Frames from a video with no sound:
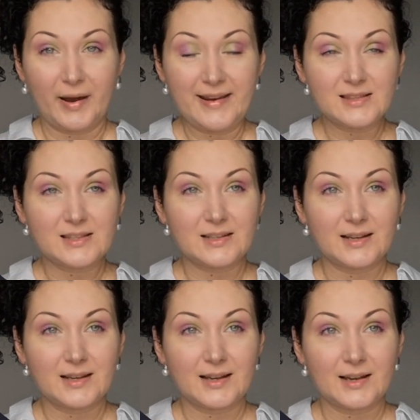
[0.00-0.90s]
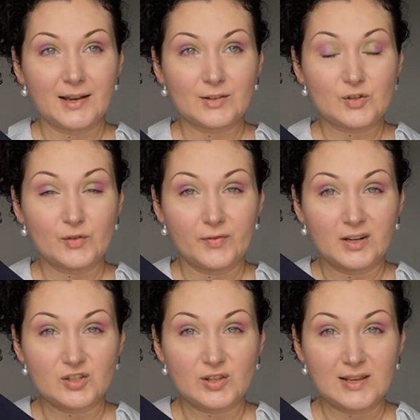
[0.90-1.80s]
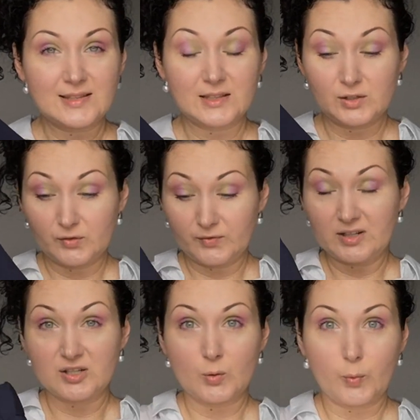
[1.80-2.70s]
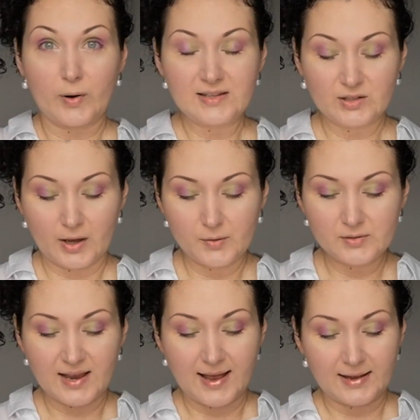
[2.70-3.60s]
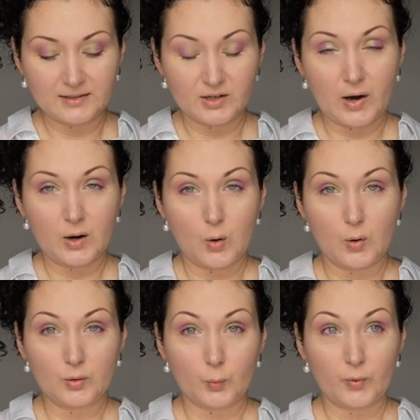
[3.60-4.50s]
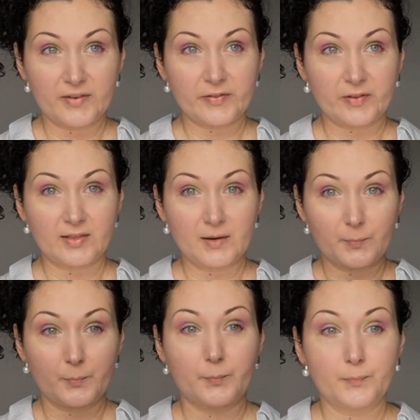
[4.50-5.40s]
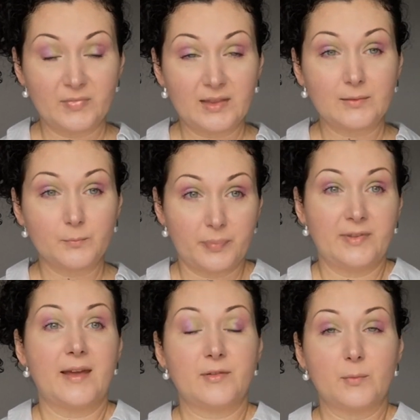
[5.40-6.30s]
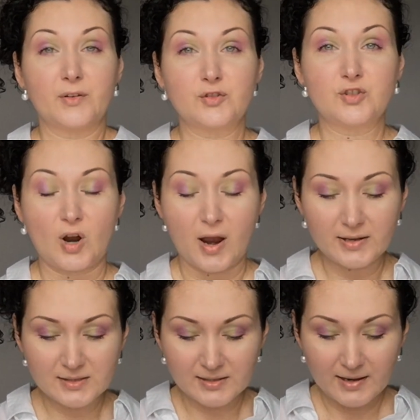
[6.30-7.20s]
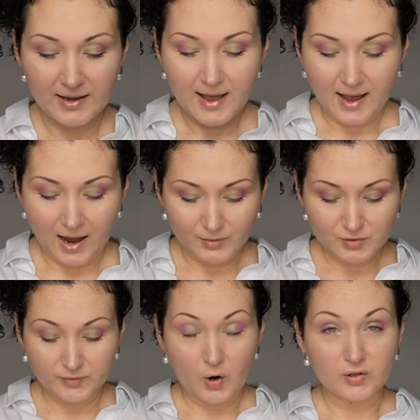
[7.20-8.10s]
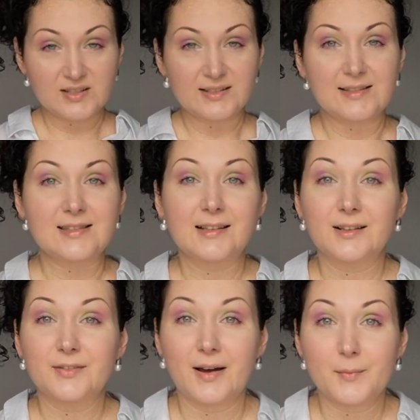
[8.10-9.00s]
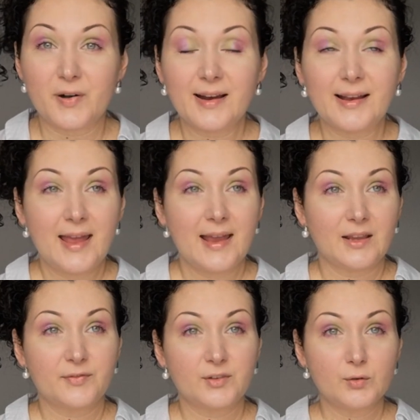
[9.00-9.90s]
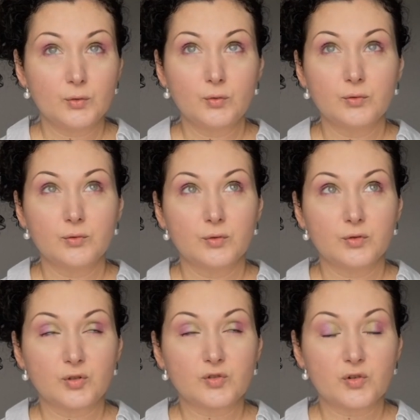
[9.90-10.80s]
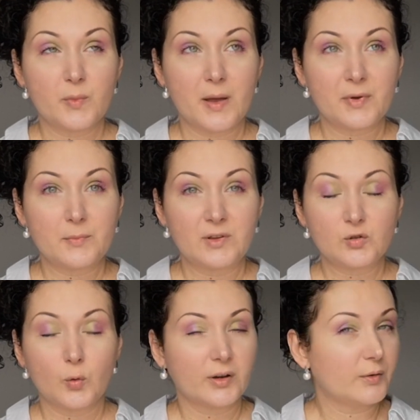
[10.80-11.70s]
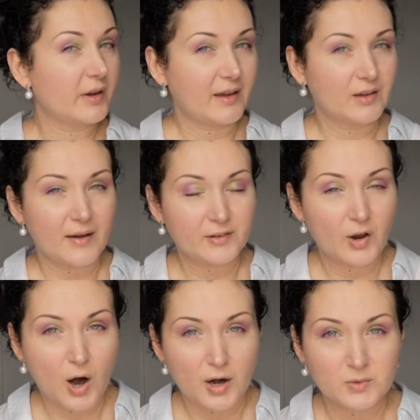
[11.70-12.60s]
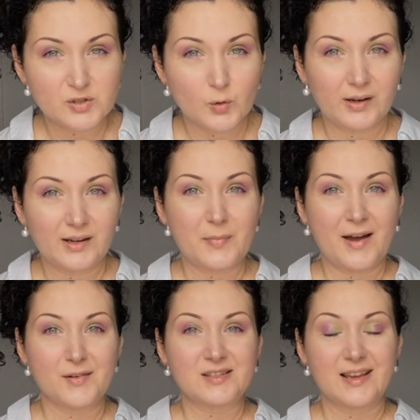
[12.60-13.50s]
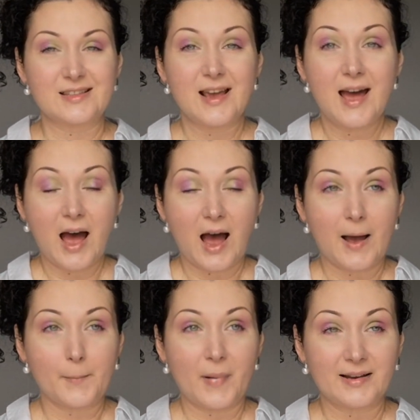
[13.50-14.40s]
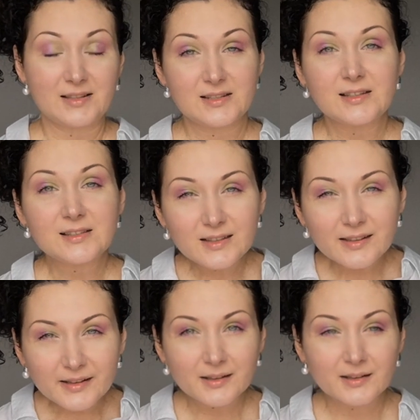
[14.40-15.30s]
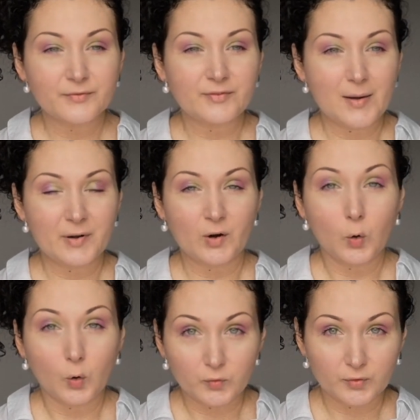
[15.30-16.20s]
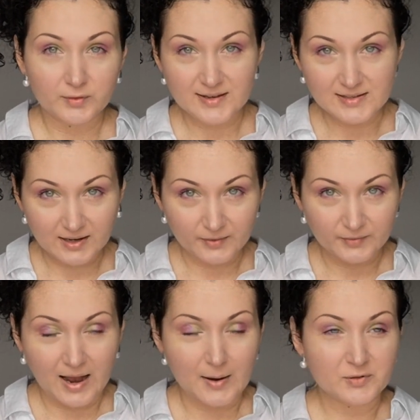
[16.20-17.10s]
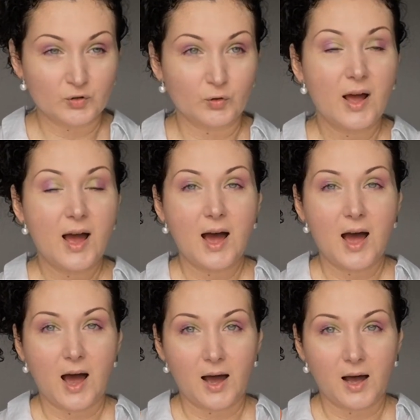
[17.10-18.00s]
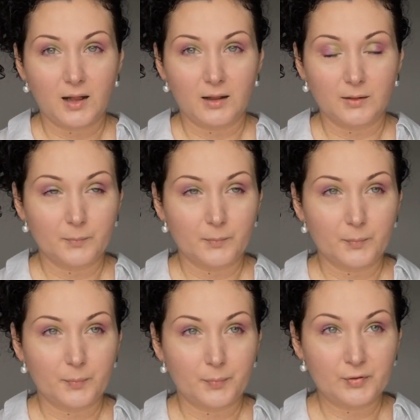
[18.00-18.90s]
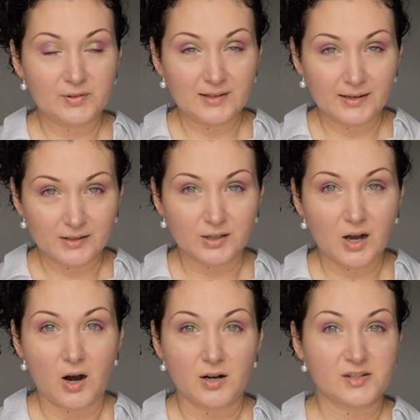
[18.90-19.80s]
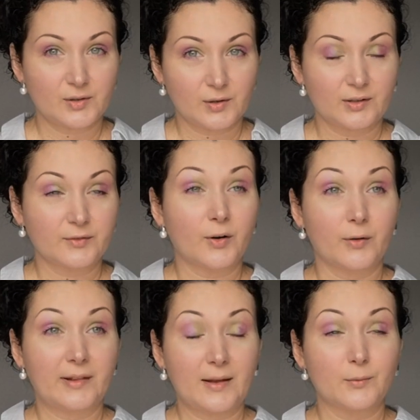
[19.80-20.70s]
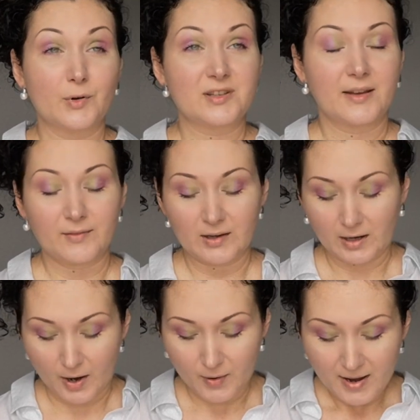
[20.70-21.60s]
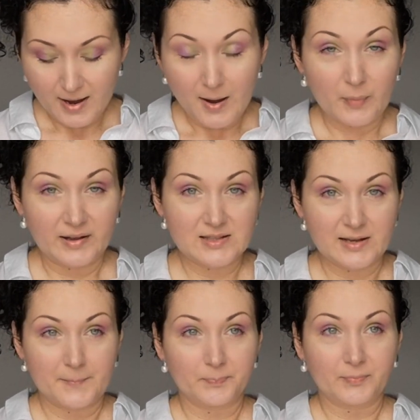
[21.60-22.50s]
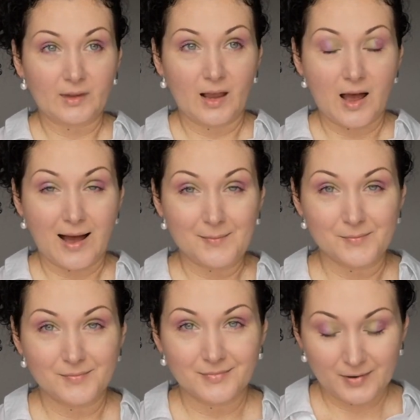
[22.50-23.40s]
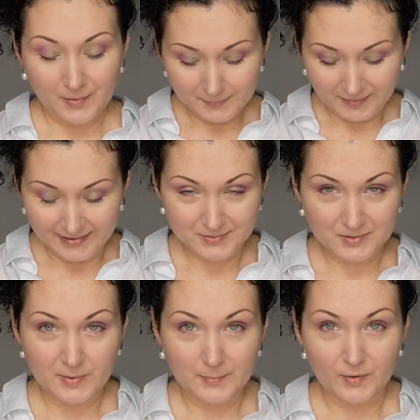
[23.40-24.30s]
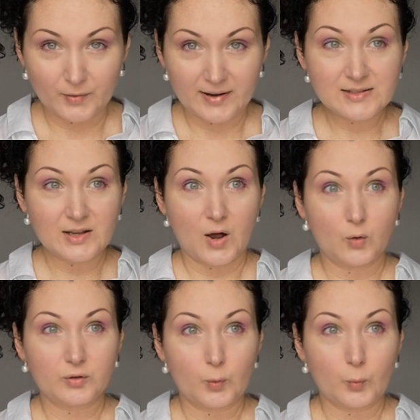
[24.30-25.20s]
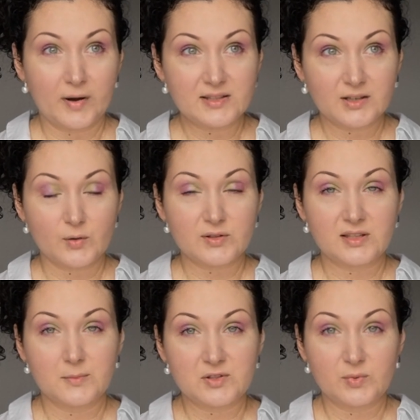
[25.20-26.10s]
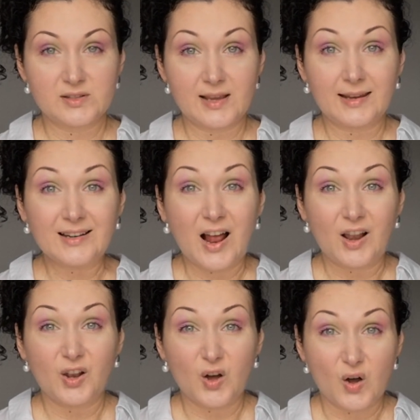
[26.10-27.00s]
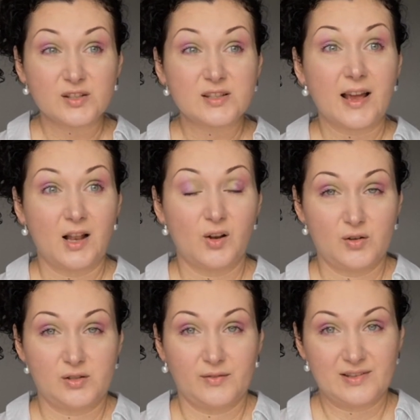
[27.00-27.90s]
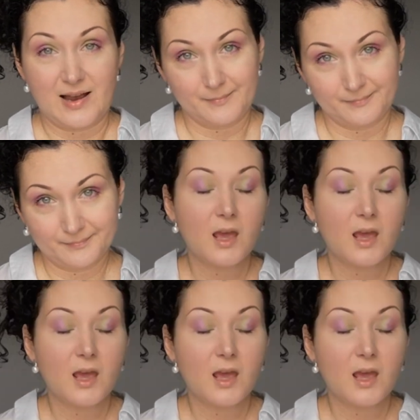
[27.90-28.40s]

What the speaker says: wait to finish this, to finish the waistcoat and crack on with the navy blue shirts out of cotton and silk fabric. If you don't remember me talking, or you haven't heard me talking about it, I did a little fabric haul for this kind of capsule. I'll put the little card so you can follow that and watch that video. But I'm quite pleased with my progress, although waistcoat seems to be taking a lot of time.